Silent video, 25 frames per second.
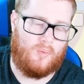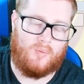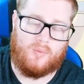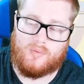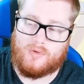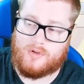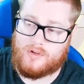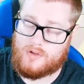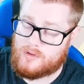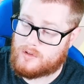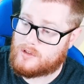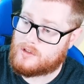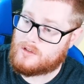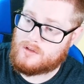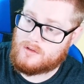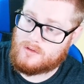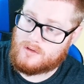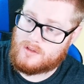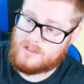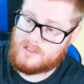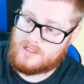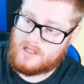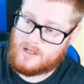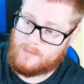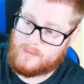You can do
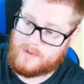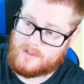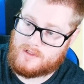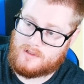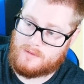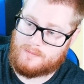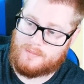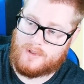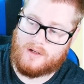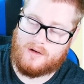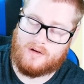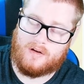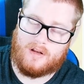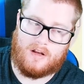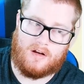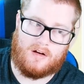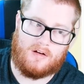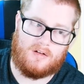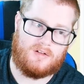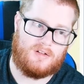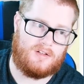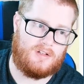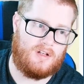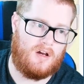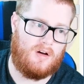the same with
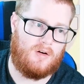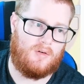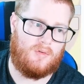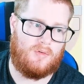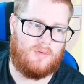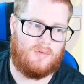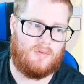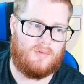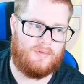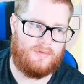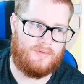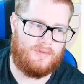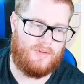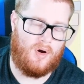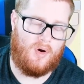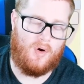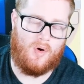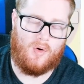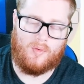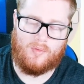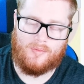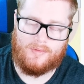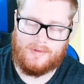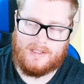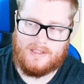Superior. So the
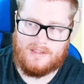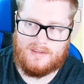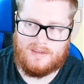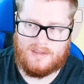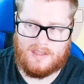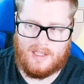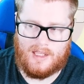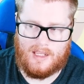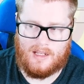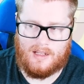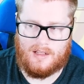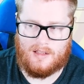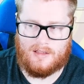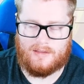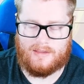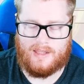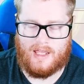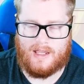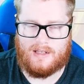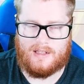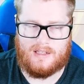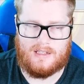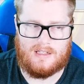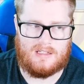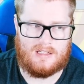only thing
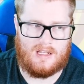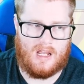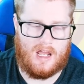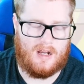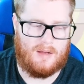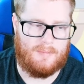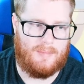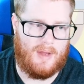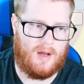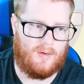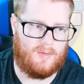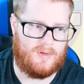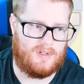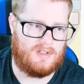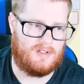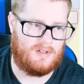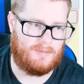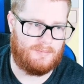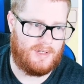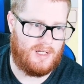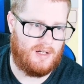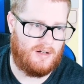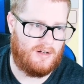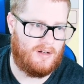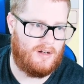that is kind of bad with
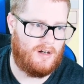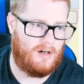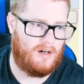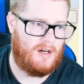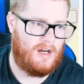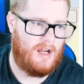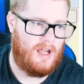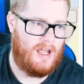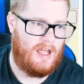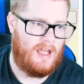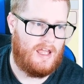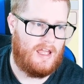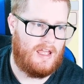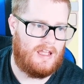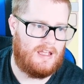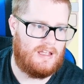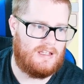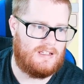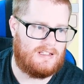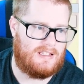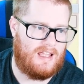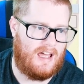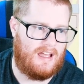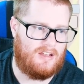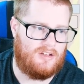Superior
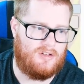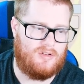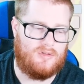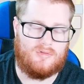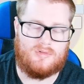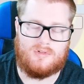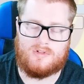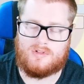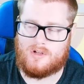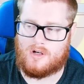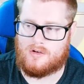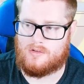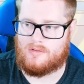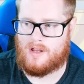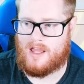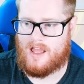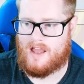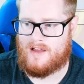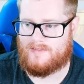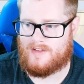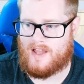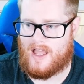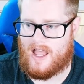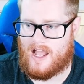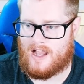is that you don't
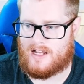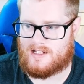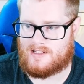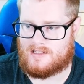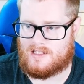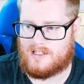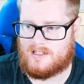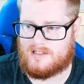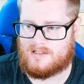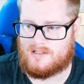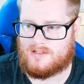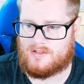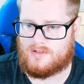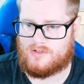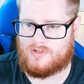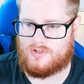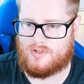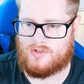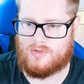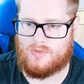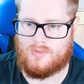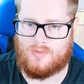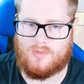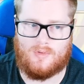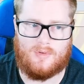have access
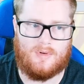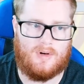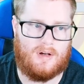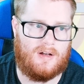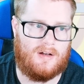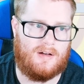to